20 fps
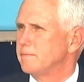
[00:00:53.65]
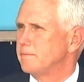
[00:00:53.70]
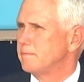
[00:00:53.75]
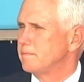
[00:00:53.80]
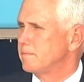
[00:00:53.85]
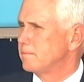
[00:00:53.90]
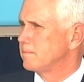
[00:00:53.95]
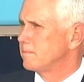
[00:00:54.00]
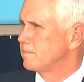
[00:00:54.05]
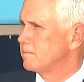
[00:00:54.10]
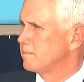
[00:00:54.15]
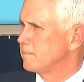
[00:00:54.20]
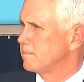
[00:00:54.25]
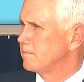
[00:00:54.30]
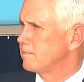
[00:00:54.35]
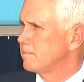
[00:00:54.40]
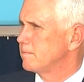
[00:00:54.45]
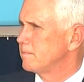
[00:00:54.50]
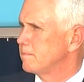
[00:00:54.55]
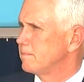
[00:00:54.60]

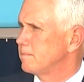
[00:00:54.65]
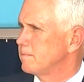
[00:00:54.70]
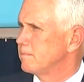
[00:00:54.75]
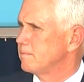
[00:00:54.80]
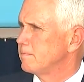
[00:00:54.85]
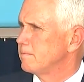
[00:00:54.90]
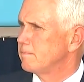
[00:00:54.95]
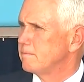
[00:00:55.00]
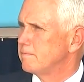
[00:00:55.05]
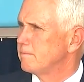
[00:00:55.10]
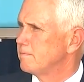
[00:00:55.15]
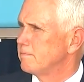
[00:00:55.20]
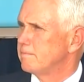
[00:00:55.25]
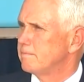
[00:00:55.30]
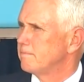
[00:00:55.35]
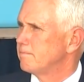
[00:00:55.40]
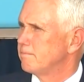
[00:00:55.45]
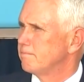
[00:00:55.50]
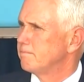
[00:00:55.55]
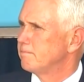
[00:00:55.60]
Nobody speaks.